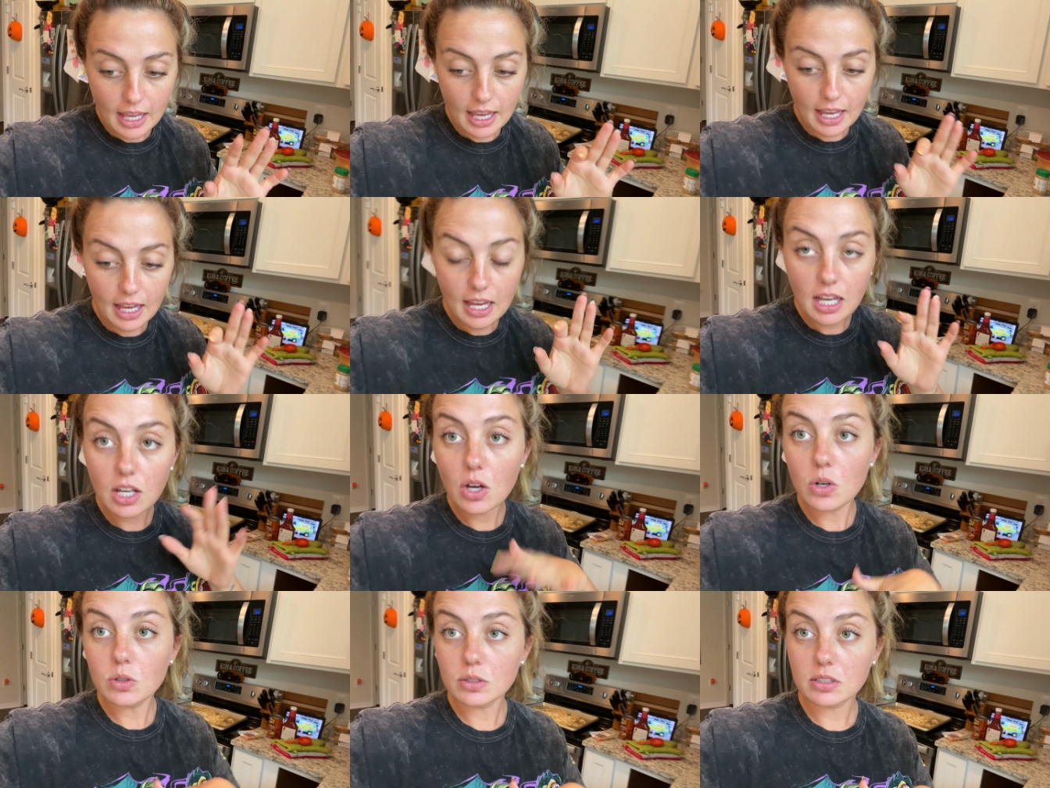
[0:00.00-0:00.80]
a
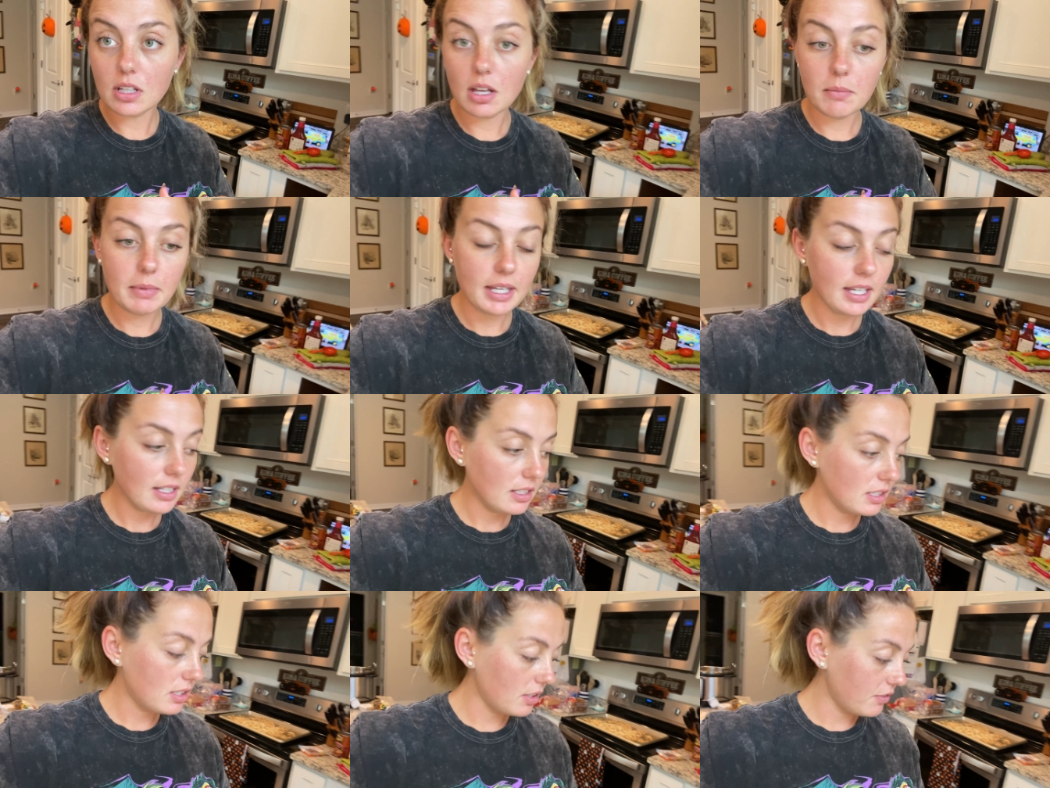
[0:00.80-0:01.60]
coleslaw
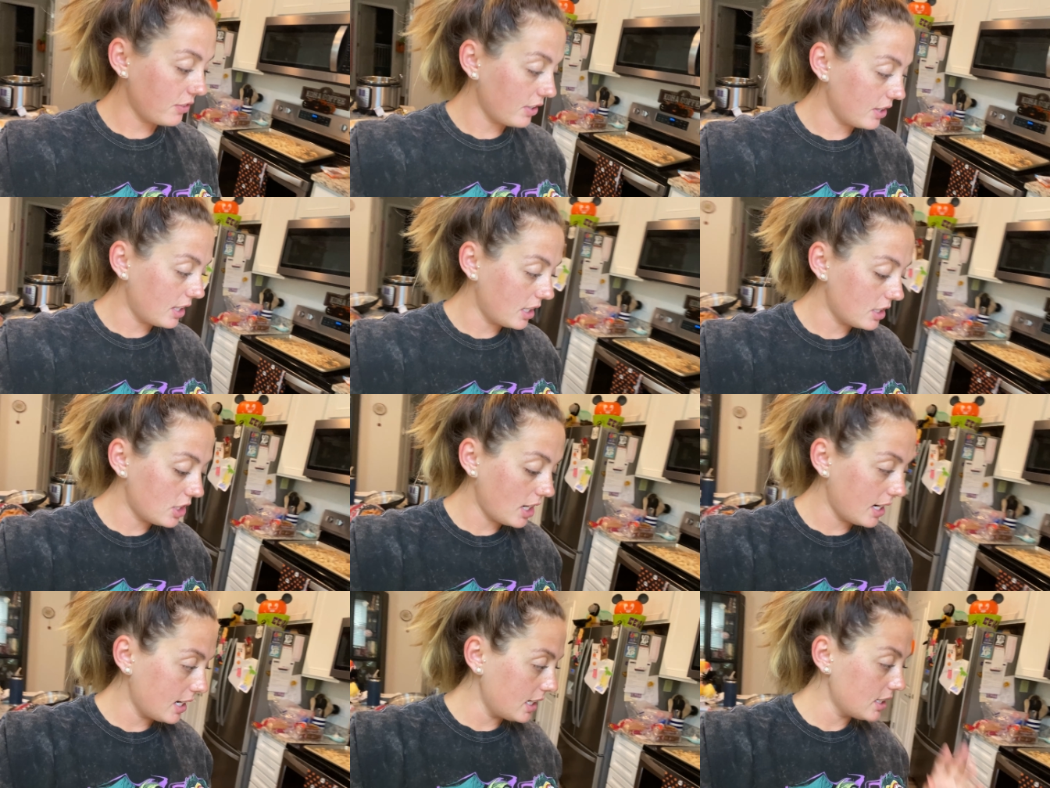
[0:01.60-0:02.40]
mix for the
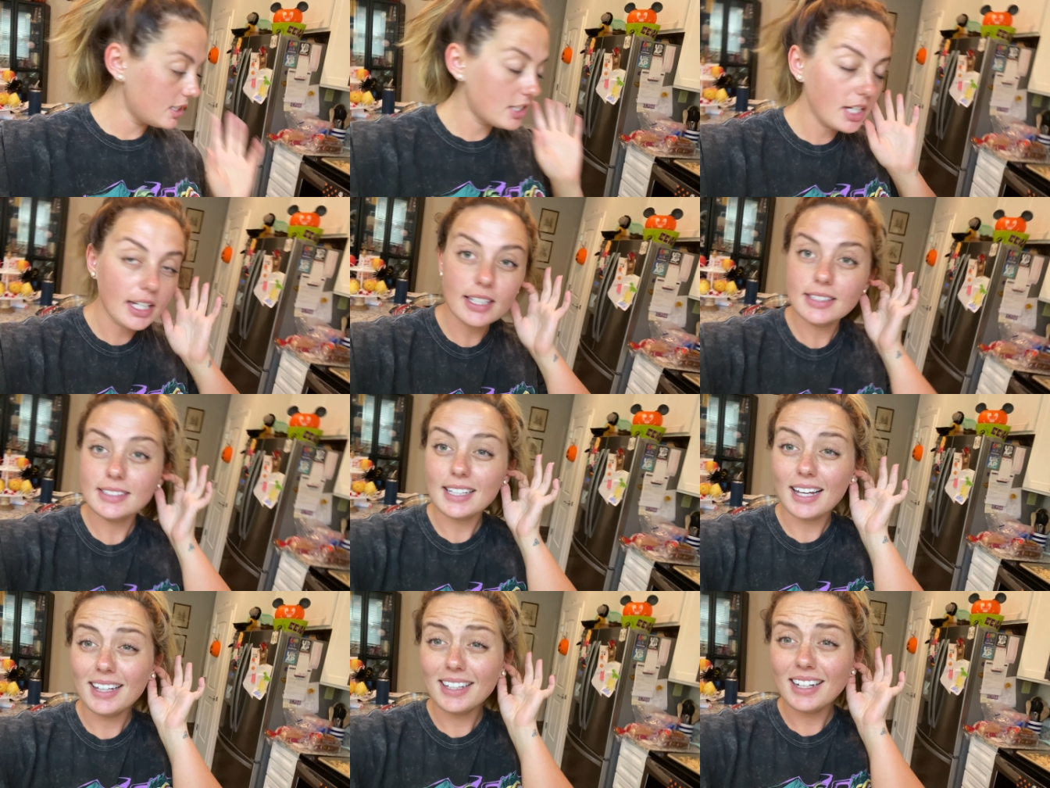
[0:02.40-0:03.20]
Chinese chicken
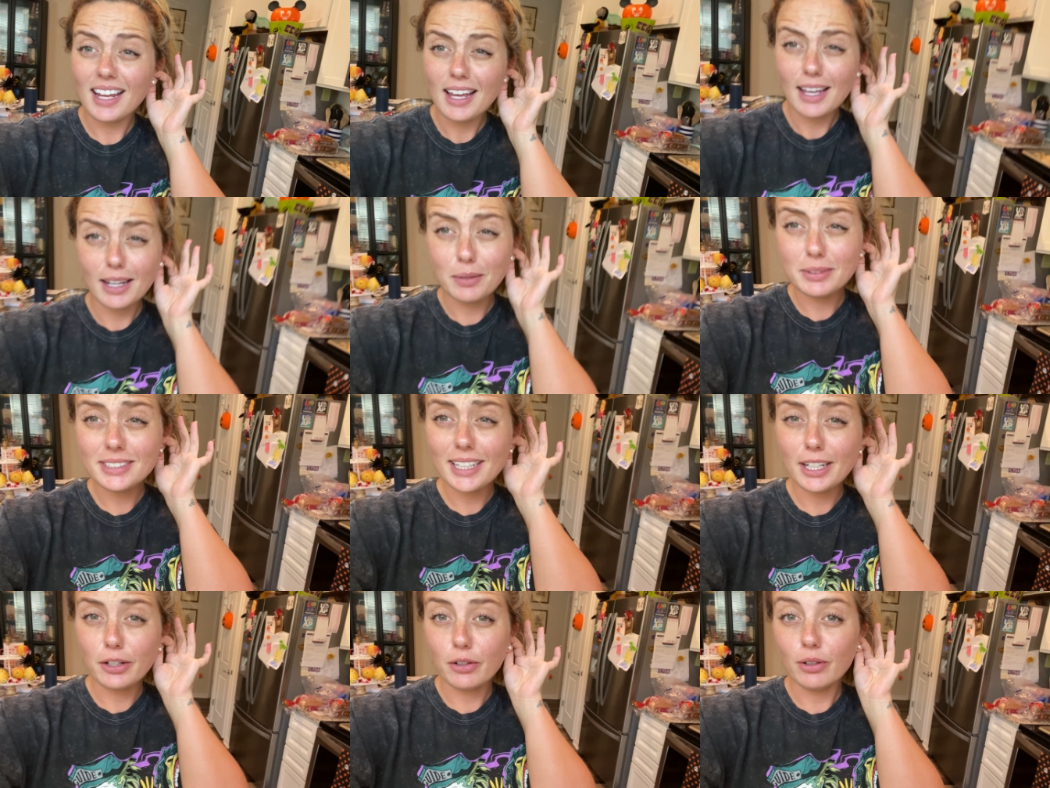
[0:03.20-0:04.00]
salad and it was
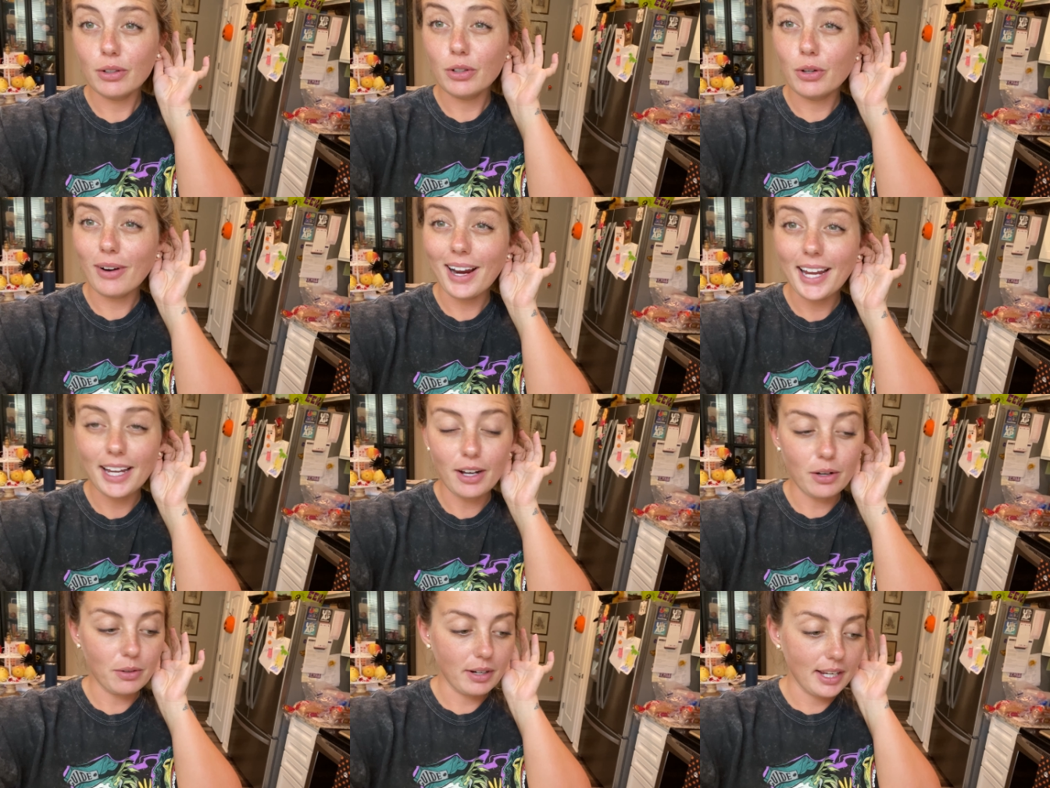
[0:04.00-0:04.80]
like gray
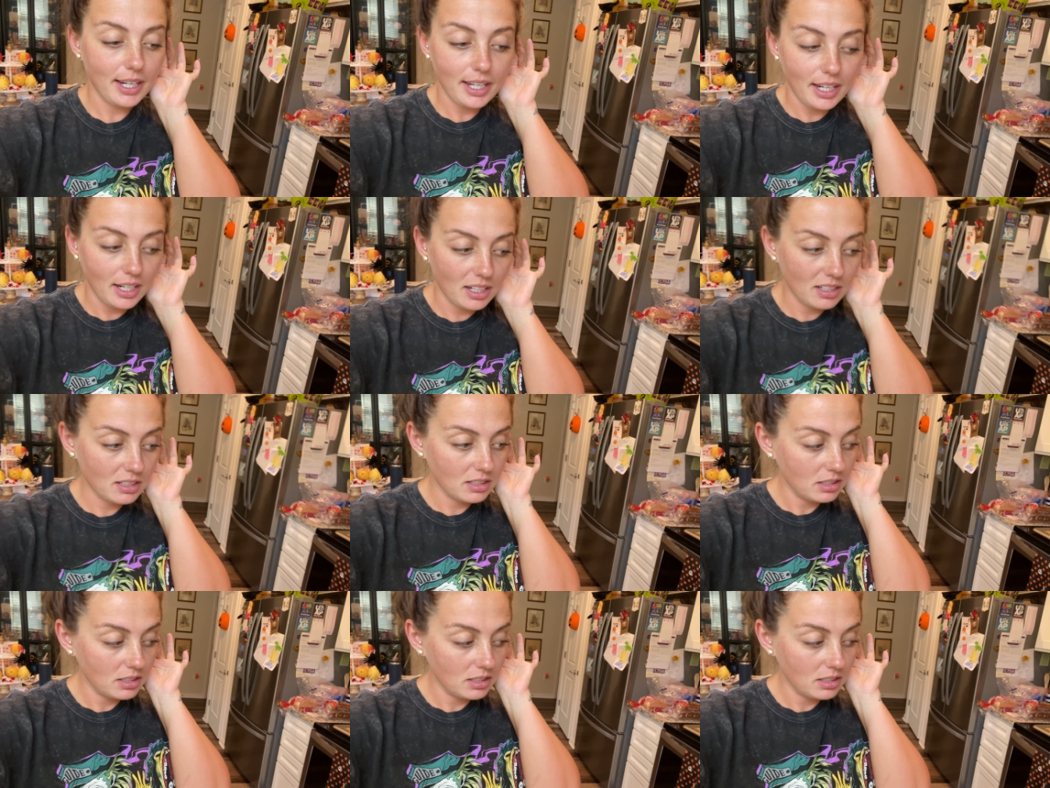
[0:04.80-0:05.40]
already.